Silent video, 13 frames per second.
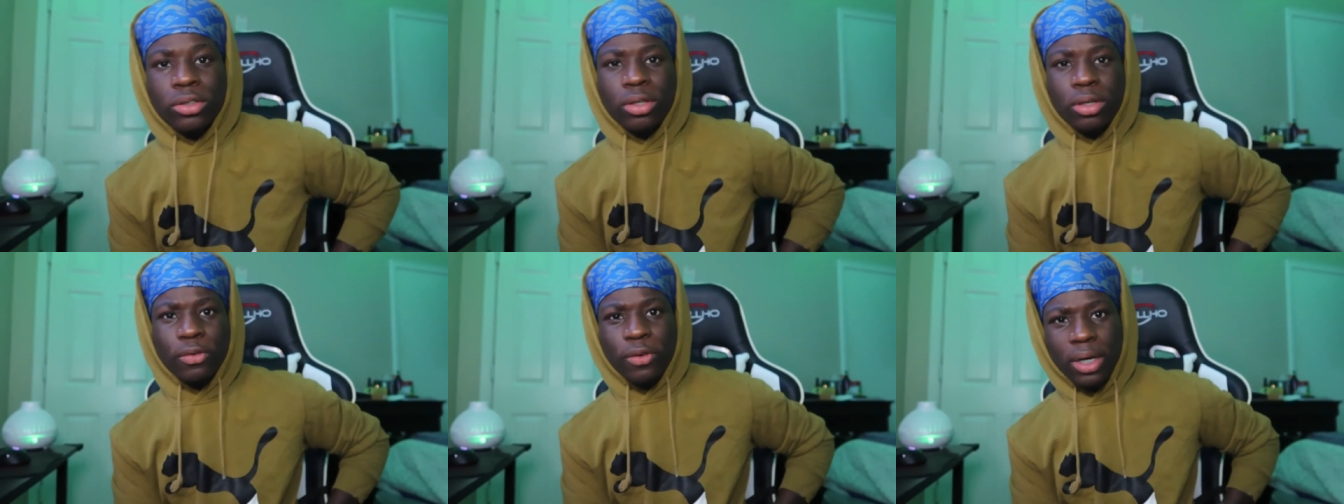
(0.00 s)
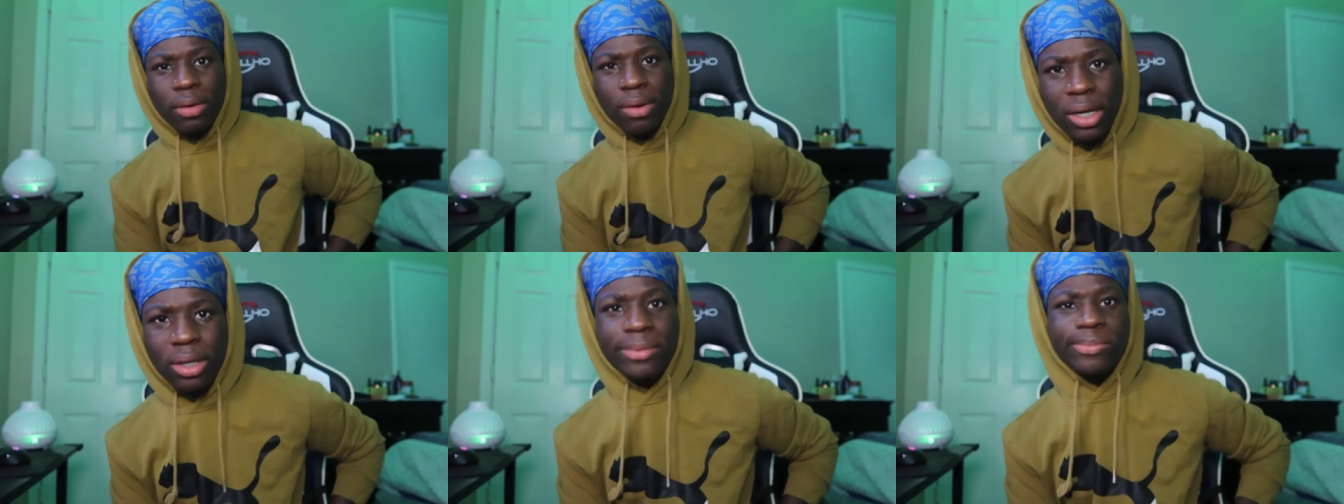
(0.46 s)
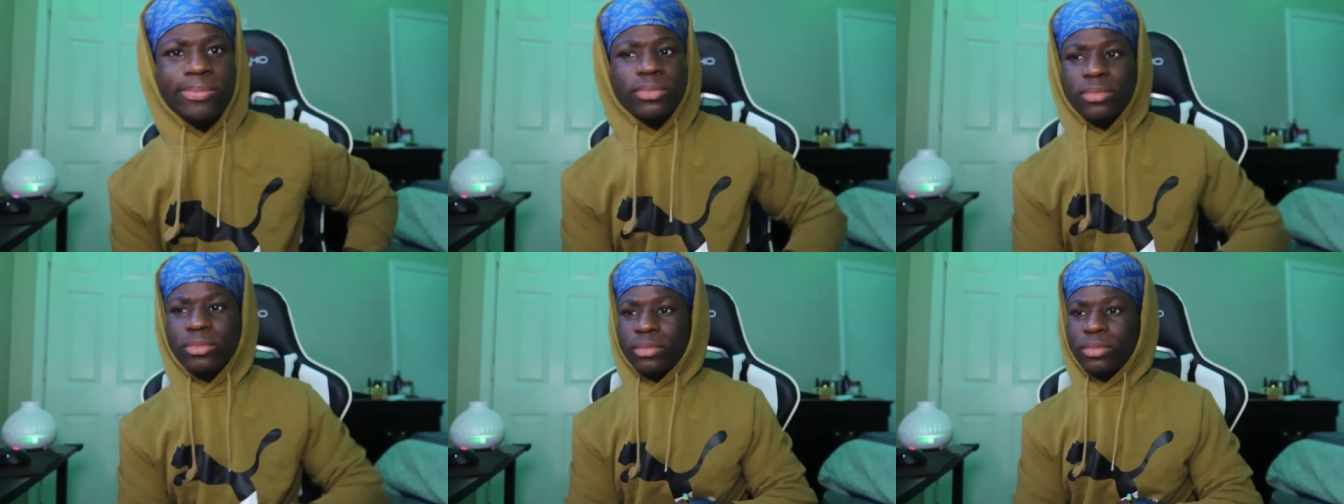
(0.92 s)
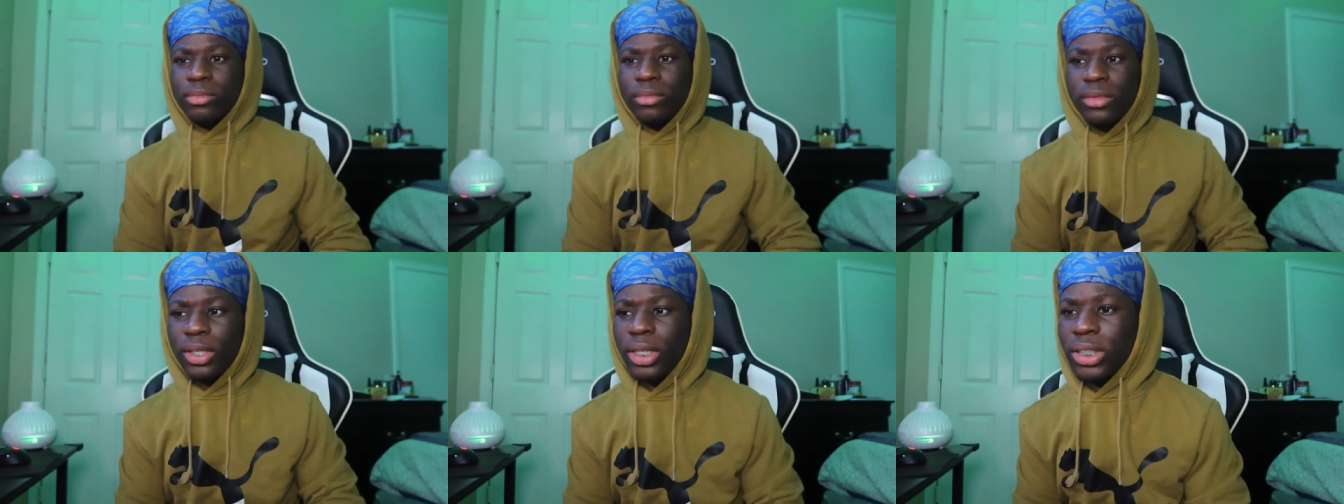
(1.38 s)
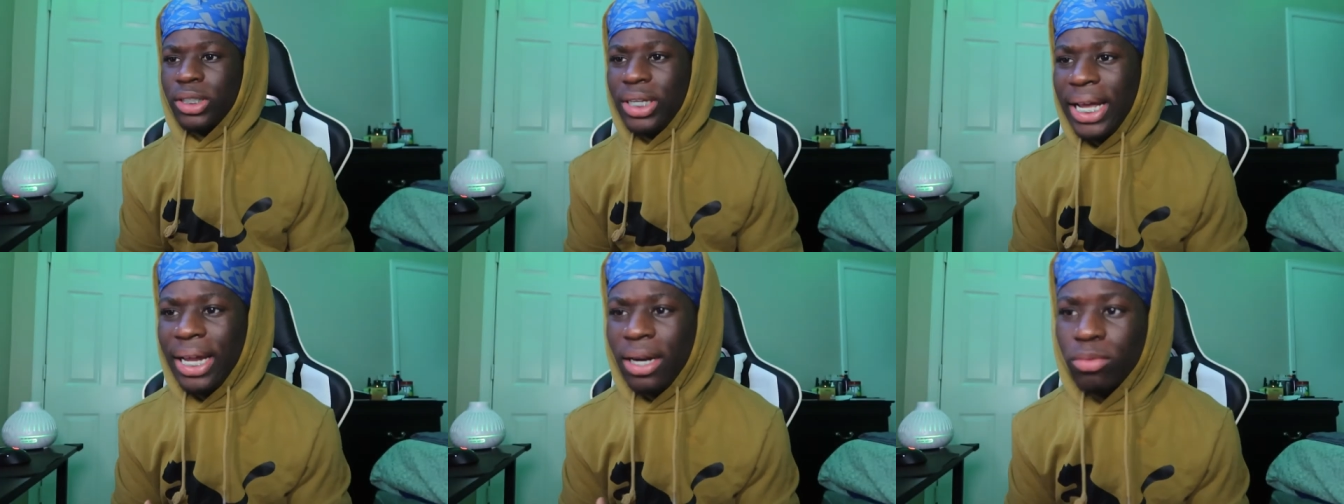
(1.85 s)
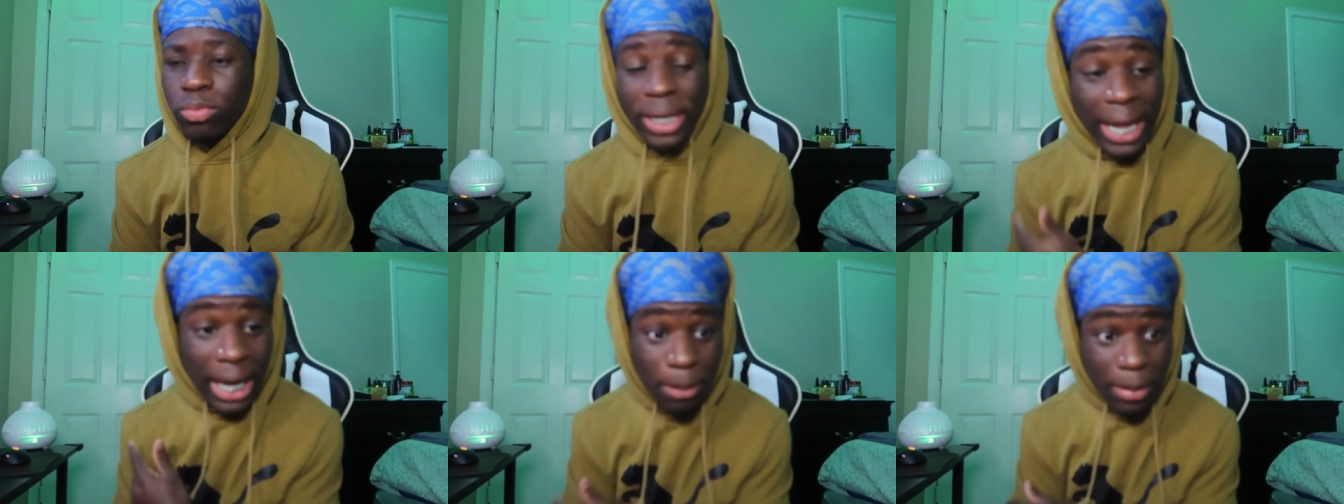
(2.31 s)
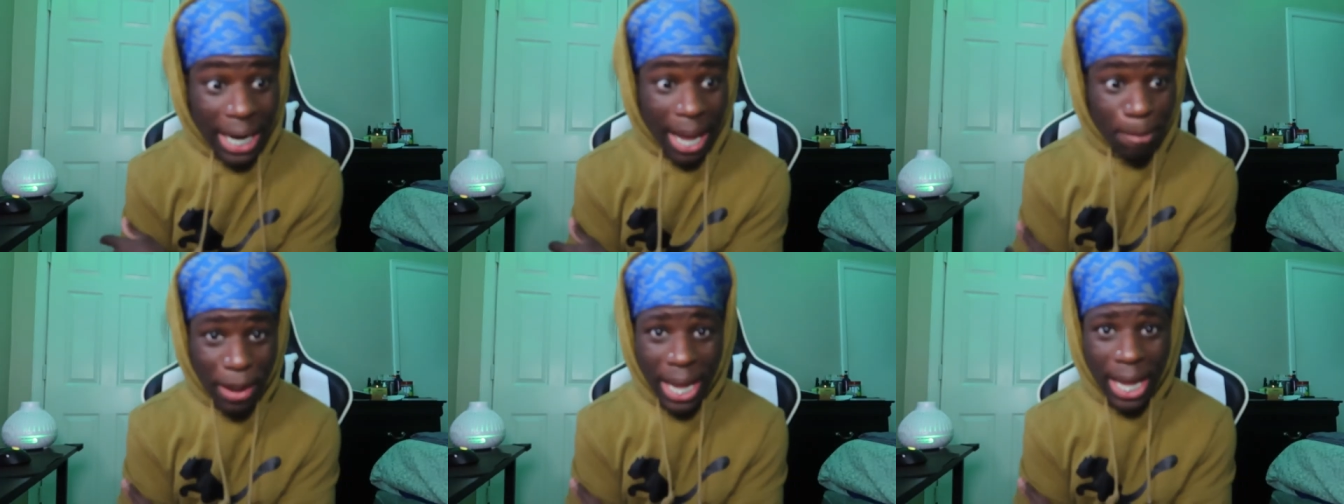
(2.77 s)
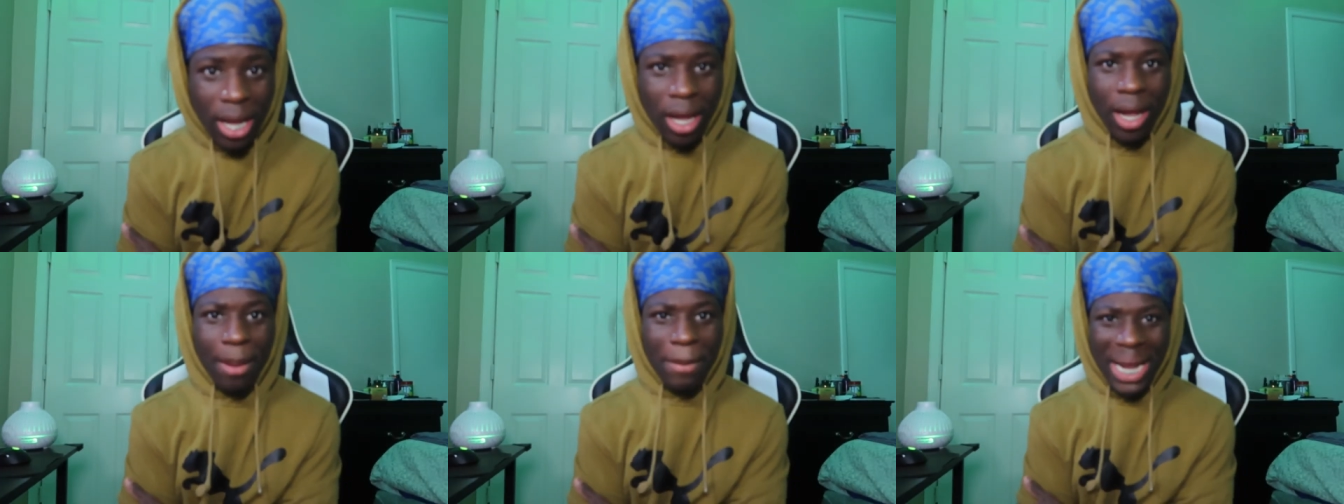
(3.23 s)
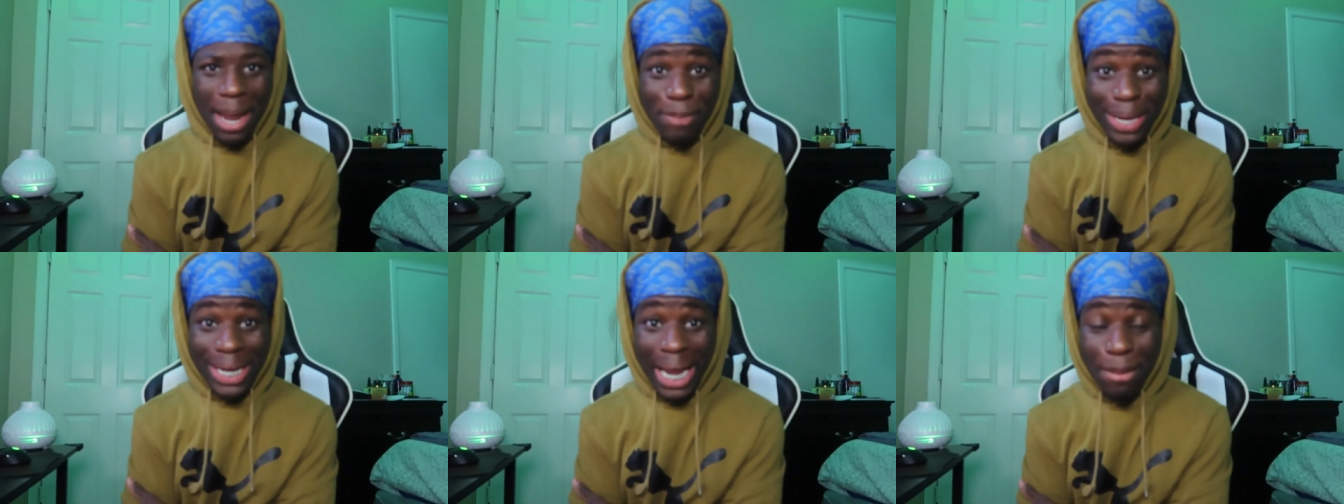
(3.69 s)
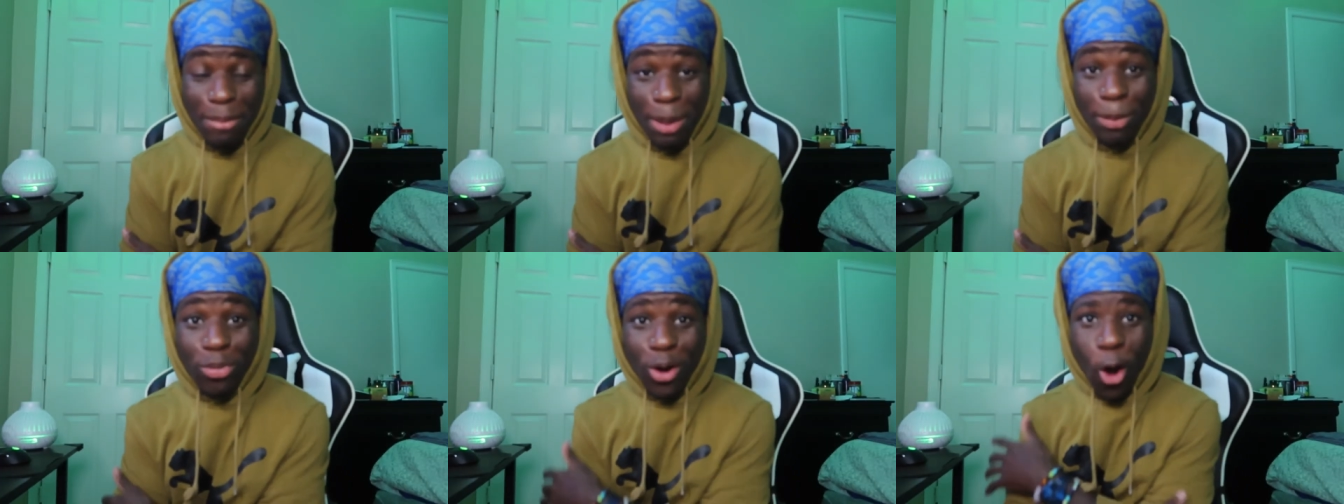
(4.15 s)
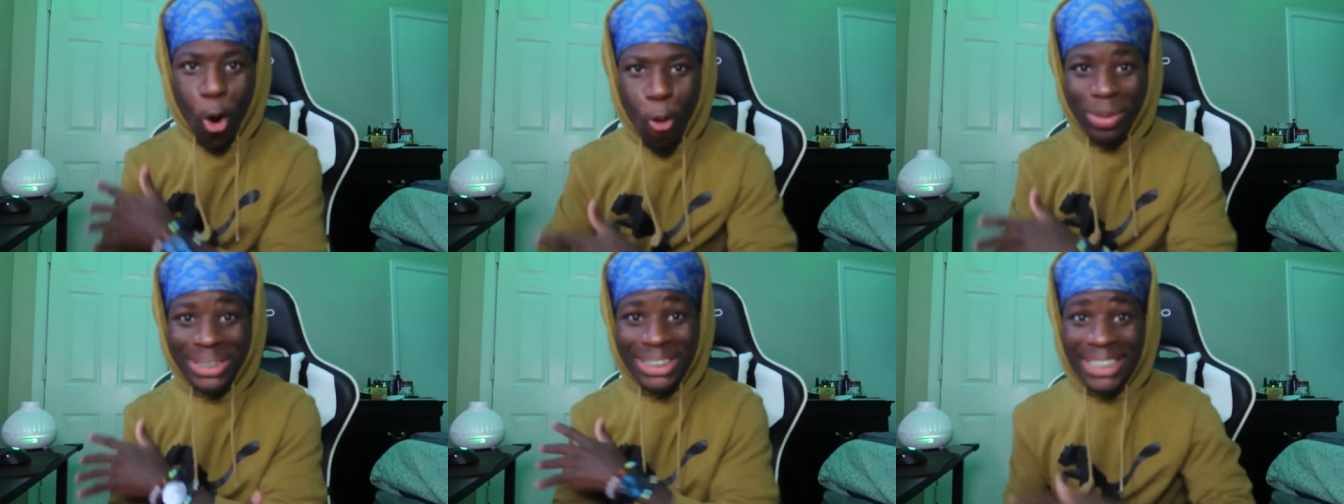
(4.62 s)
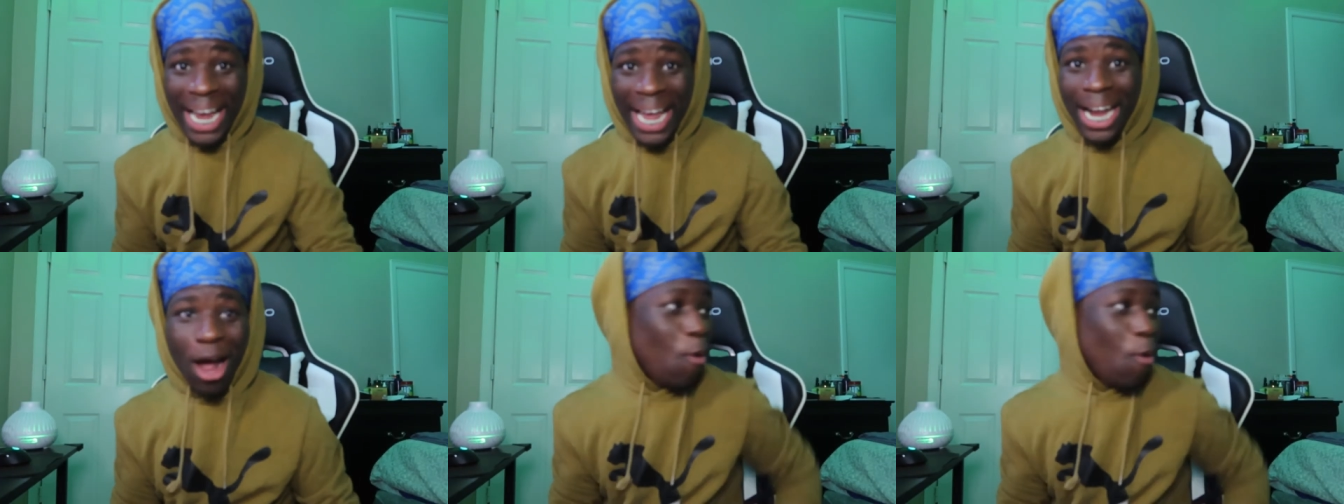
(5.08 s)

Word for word: So fuck around. She had them came in that bitch. Man, that bitch came in that with a whole machete.